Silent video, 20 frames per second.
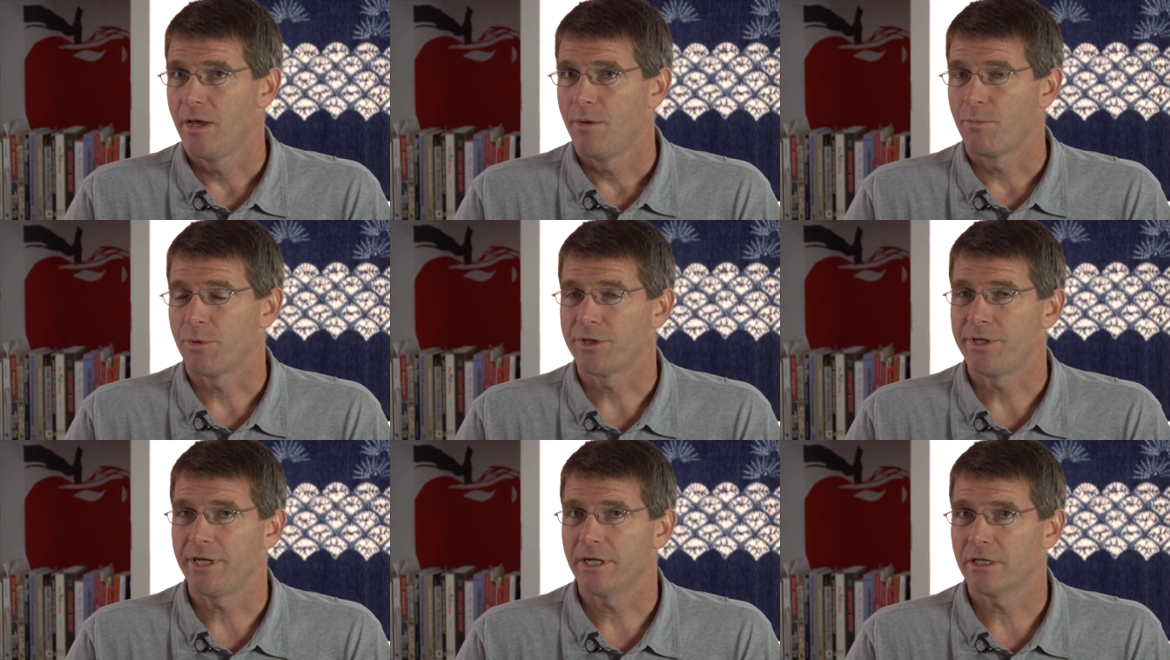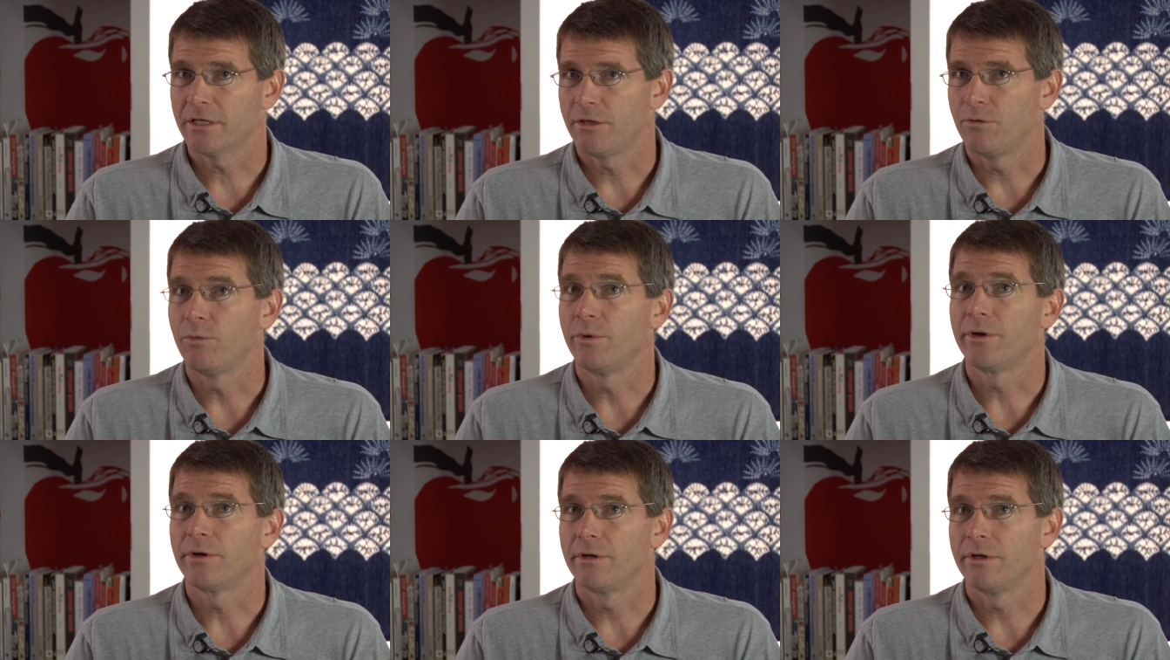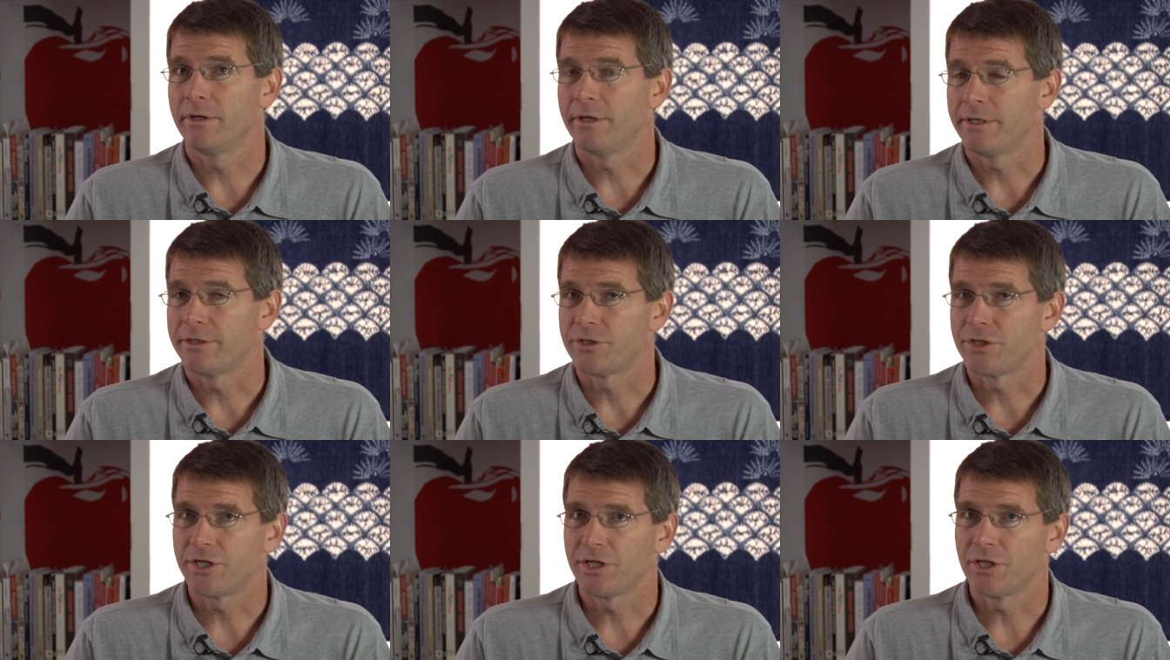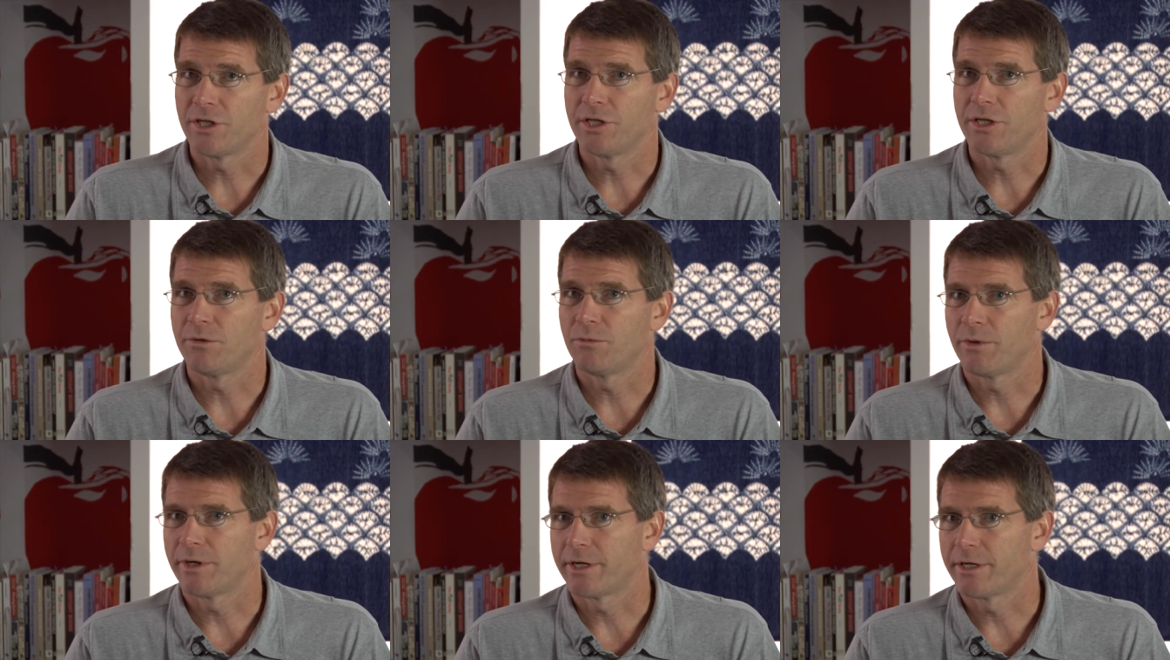Particularly, we are in
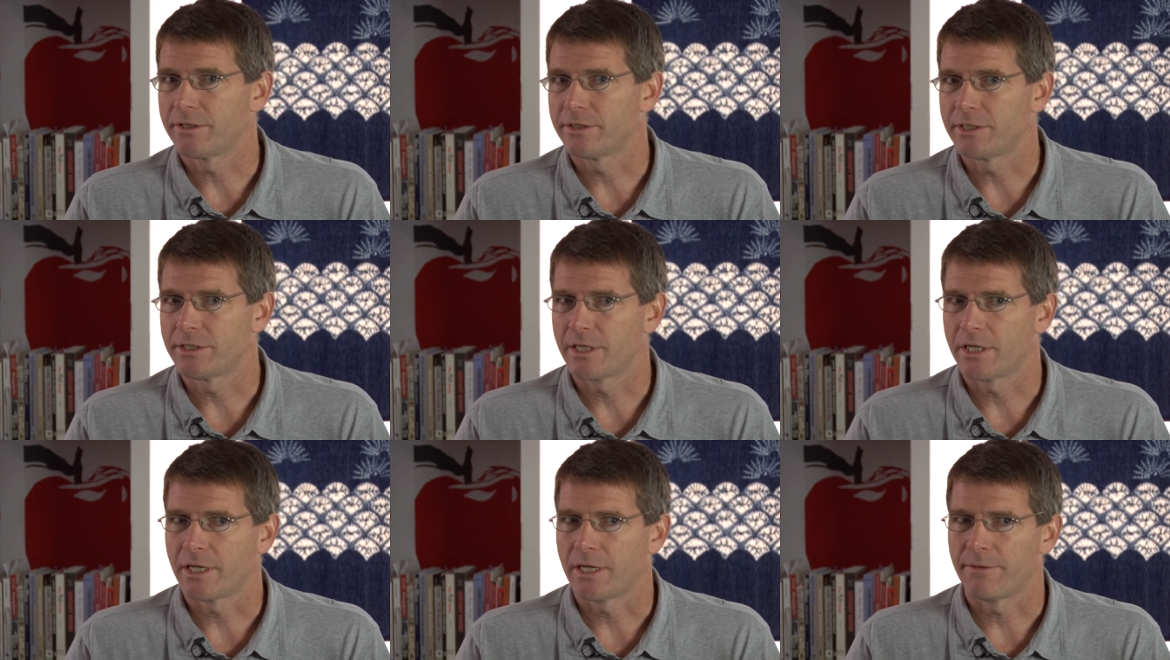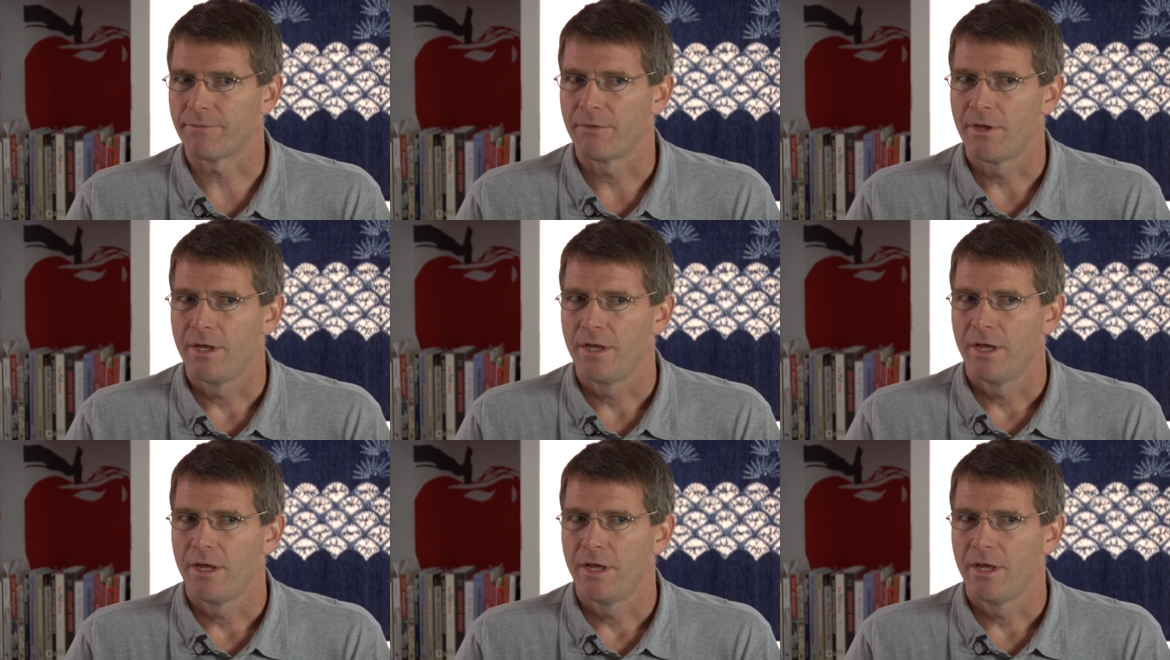Chile where it's a,